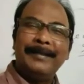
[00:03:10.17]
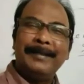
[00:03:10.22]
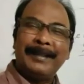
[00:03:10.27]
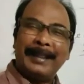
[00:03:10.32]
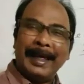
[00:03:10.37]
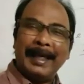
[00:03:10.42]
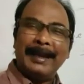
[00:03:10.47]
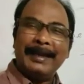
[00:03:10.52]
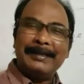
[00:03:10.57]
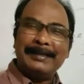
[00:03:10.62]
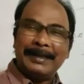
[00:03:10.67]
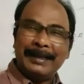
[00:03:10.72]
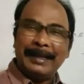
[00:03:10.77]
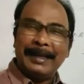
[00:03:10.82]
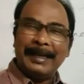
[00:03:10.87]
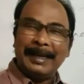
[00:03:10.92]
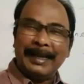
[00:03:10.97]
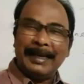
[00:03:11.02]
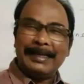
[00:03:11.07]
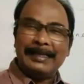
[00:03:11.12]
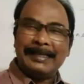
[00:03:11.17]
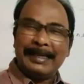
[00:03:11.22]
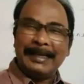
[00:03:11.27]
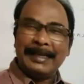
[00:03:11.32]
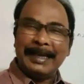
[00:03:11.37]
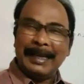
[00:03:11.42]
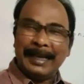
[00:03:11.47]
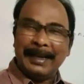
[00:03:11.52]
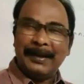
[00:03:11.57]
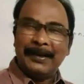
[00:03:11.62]
there is a decrease
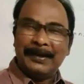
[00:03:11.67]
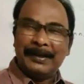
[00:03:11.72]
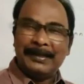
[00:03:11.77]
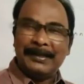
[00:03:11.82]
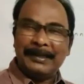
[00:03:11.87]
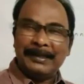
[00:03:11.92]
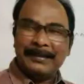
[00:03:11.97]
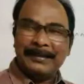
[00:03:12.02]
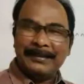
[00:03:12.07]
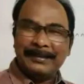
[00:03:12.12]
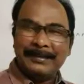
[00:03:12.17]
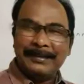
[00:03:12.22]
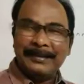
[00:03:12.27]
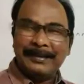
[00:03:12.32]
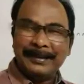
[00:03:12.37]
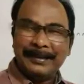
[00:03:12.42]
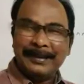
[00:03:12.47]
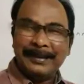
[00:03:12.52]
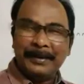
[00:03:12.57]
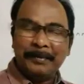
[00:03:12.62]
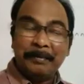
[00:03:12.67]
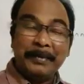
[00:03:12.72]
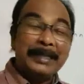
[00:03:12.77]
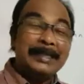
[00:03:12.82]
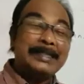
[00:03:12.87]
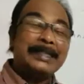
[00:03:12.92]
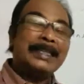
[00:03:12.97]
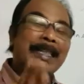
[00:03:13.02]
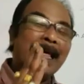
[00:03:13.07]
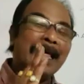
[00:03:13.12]
in energy,
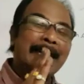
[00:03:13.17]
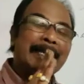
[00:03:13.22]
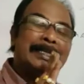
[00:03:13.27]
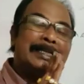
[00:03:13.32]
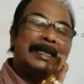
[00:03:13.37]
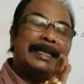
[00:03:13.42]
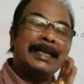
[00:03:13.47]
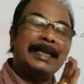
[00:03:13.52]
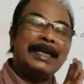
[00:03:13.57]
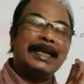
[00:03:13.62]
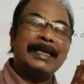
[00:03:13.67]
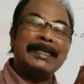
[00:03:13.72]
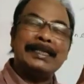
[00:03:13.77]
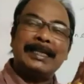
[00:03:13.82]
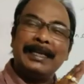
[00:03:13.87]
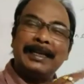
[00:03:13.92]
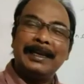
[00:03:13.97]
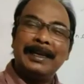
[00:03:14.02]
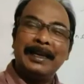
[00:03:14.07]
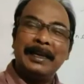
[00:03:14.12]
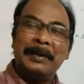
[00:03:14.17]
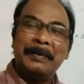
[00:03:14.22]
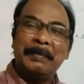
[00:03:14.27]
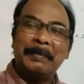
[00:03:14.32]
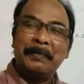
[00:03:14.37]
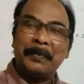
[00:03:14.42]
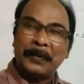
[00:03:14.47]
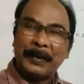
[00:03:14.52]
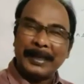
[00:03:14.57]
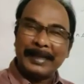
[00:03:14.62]
means there is a decrease in
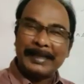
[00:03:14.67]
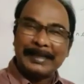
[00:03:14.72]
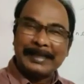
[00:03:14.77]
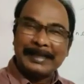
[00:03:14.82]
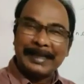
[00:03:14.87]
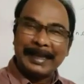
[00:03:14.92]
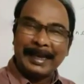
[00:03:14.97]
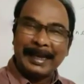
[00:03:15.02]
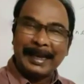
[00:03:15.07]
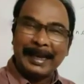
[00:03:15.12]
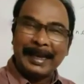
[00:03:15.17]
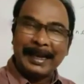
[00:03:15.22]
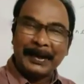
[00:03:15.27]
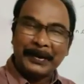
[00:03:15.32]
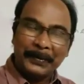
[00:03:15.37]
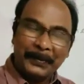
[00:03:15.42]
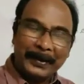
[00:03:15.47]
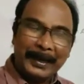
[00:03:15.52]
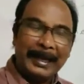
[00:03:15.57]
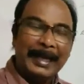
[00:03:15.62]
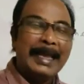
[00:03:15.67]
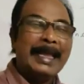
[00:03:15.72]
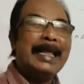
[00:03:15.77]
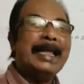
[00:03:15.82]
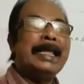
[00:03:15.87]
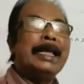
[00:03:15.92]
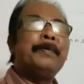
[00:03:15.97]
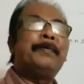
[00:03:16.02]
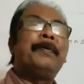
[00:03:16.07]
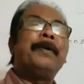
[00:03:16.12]
potential. Okay.
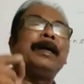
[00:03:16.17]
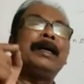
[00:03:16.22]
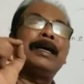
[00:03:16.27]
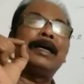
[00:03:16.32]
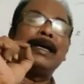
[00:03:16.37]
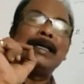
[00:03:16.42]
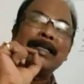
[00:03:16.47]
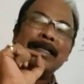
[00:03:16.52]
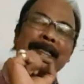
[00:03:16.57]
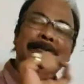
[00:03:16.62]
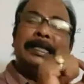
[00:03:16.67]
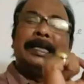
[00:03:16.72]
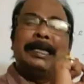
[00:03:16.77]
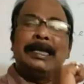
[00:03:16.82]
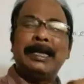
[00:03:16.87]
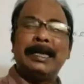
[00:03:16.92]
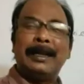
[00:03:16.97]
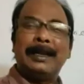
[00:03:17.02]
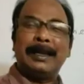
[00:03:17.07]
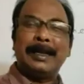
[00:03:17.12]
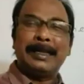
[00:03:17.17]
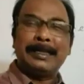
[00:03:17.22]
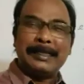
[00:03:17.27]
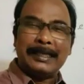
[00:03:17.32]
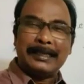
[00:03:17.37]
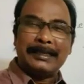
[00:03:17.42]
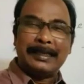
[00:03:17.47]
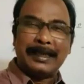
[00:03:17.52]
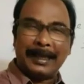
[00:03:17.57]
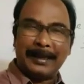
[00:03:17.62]
If we consider
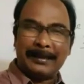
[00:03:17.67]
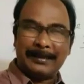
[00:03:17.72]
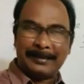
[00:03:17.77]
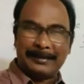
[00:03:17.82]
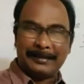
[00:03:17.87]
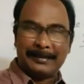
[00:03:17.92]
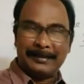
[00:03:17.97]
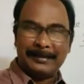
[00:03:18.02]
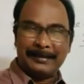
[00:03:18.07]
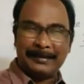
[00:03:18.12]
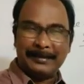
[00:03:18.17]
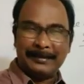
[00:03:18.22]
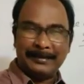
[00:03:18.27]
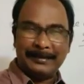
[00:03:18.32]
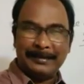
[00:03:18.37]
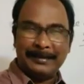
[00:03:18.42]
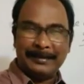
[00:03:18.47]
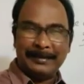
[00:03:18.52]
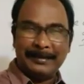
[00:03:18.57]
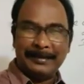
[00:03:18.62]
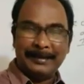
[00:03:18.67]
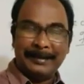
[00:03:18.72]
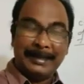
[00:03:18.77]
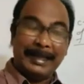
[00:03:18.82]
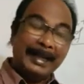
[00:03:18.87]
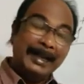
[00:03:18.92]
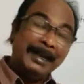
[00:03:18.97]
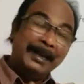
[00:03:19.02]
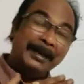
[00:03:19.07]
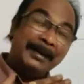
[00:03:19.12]
resistance,
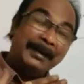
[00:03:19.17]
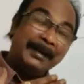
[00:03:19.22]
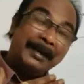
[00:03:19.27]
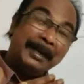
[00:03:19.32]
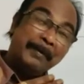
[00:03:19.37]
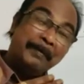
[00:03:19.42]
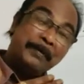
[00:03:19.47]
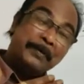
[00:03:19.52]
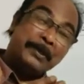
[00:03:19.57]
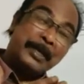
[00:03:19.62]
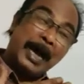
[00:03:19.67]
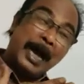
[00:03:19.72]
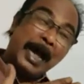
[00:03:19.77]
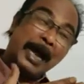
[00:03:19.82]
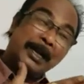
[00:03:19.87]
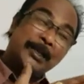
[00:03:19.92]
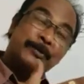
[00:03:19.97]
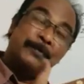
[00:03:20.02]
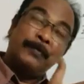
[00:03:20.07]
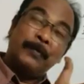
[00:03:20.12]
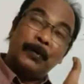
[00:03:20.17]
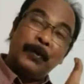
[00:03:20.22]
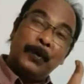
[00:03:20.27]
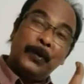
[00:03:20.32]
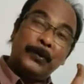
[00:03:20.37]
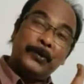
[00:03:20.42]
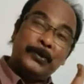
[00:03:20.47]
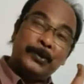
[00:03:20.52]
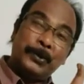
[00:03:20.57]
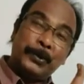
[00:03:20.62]
then if charge
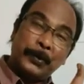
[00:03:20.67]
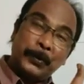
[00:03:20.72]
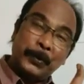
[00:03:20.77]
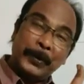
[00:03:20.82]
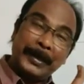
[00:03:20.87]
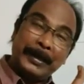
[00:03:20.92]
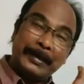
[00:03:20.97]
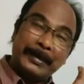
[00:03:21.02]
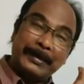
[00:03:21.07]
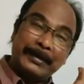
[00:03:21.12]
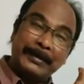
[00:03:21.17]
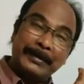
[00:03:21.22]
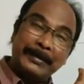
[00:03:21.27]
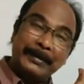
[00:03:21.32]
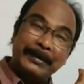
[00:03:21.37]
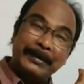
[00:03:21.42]
flows through it,